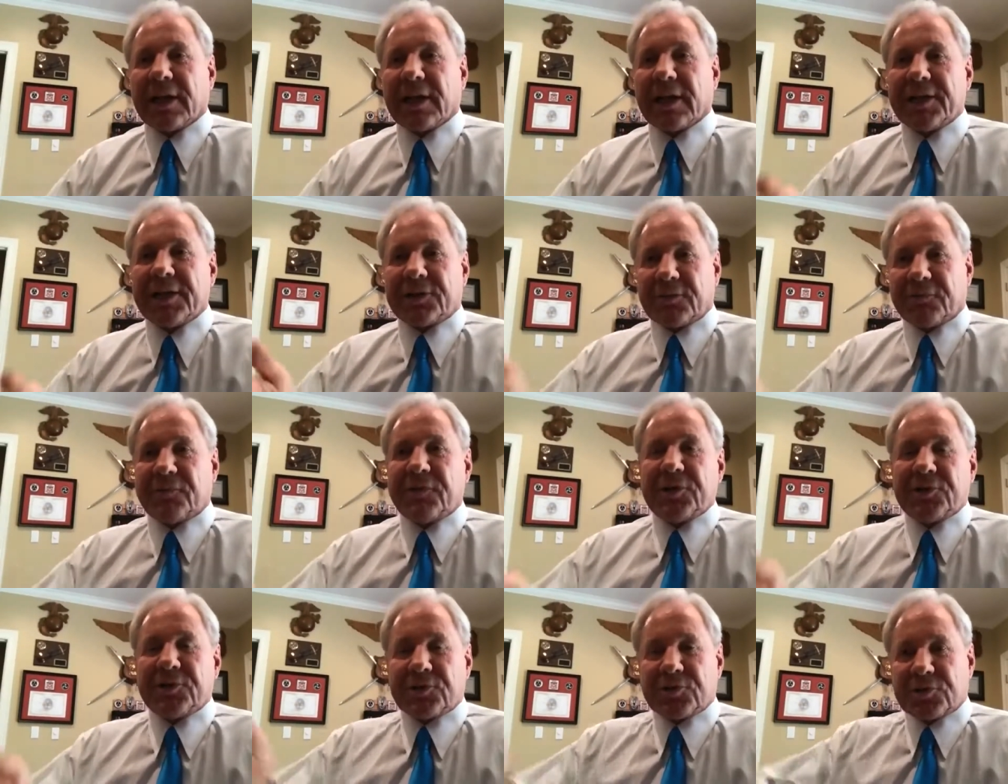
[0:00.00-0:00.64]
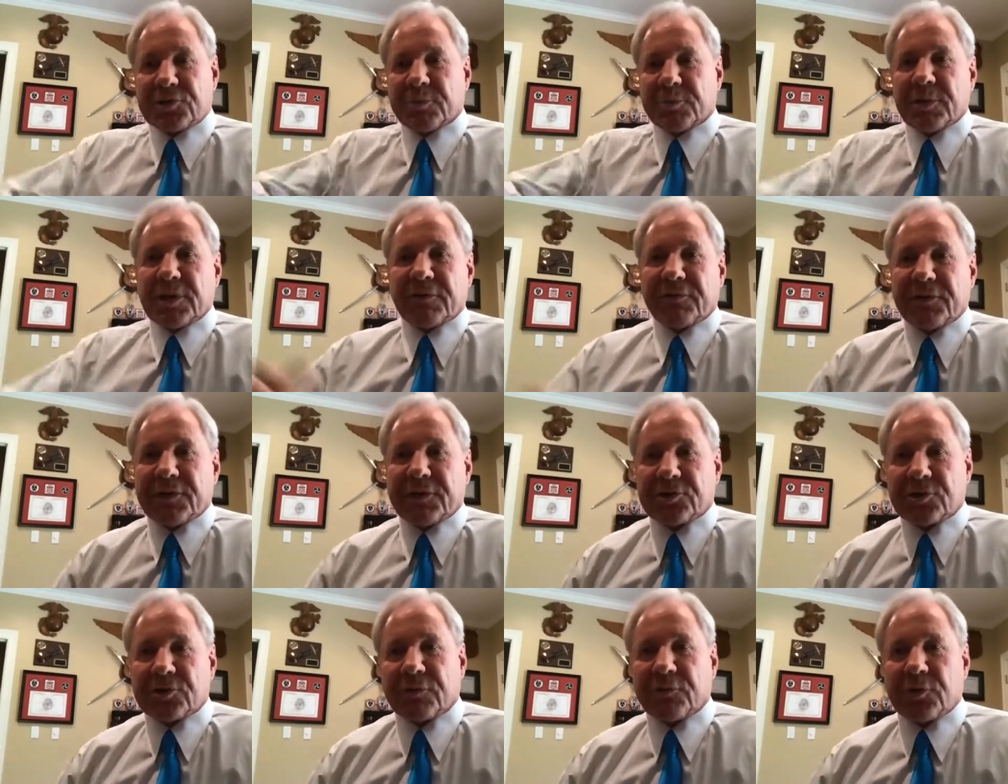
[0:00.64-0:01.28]
the features and
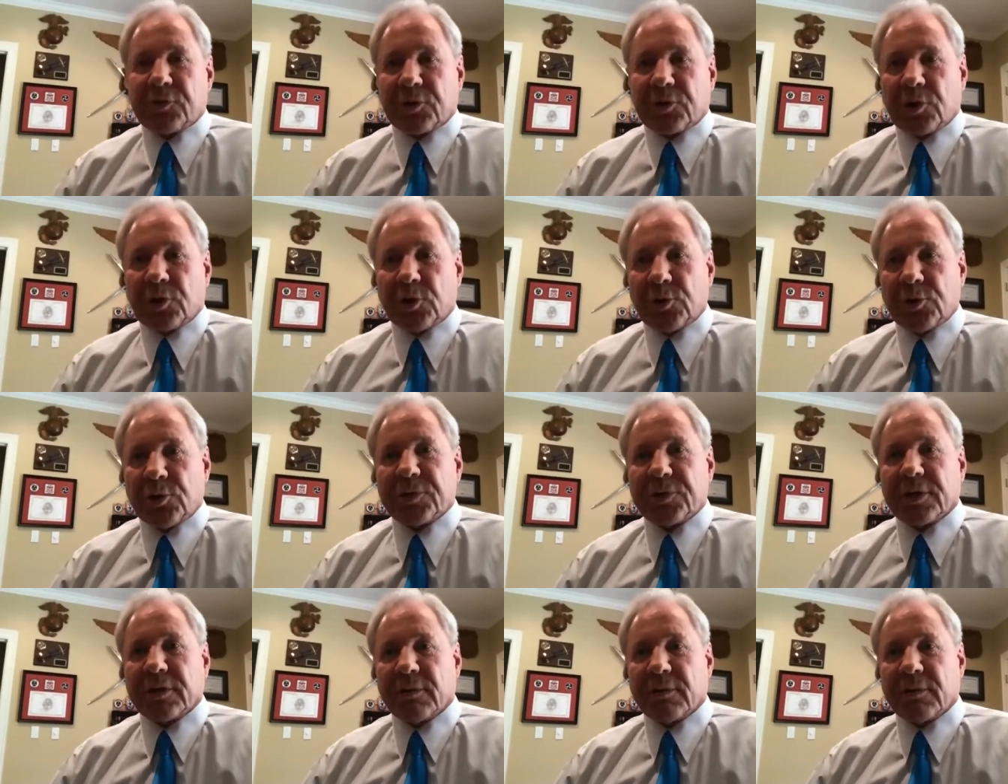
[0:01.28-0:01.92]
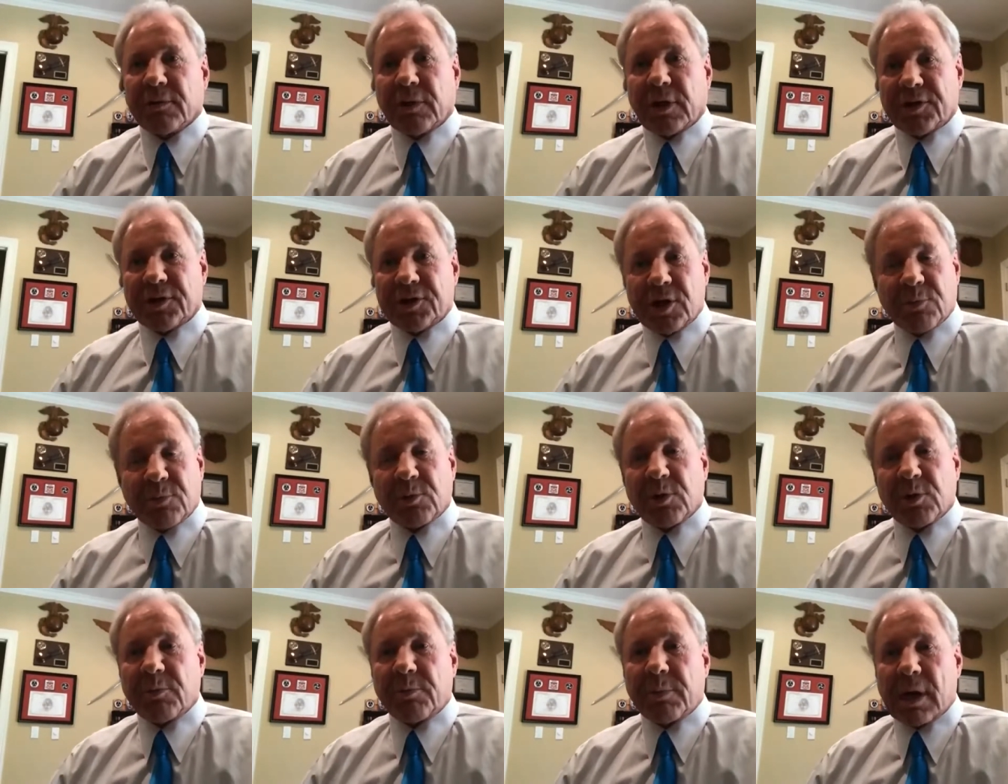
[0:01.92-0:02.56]
benefits of your home to a
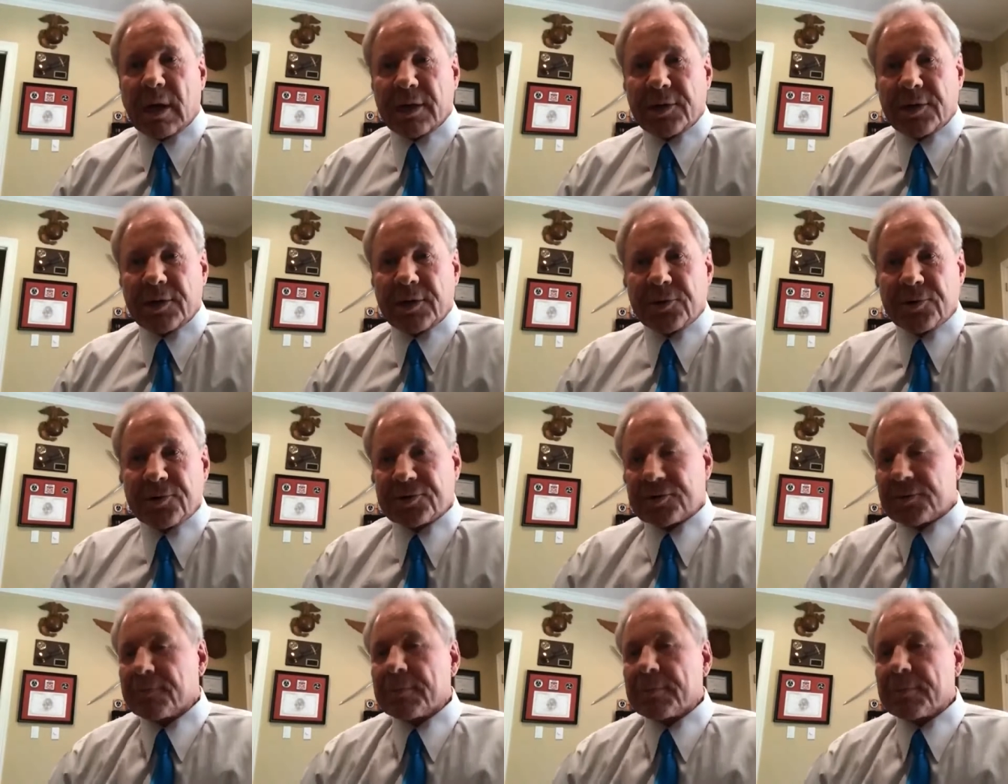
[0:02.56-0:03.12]
number of buyers?